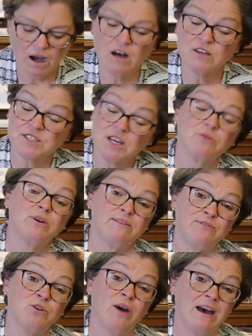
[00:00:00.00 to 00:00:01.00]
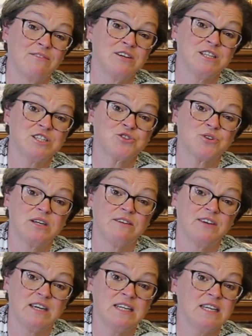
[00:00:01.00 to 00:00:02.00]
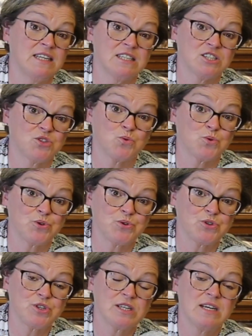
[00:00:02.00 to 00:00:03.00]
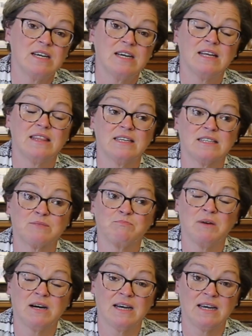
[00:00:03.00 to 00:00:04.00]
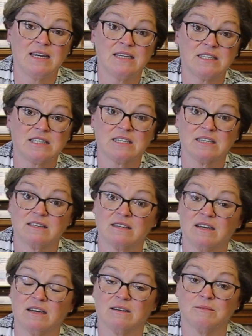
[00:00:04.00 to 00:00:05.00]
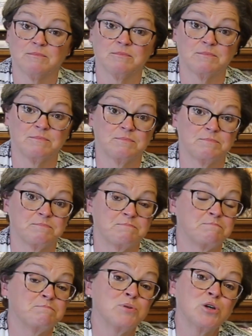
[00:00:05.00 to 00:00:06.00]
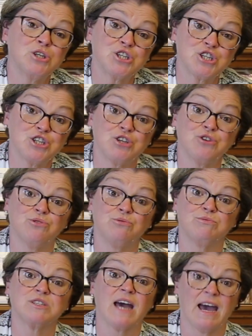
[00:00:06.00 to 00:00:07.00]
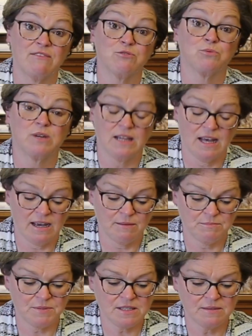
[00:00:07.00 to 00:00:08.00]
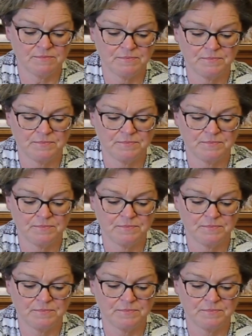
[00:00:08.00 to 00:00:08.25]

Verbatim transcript: Also, if you have a history of eating disorders, this might um, push you to have a relapse.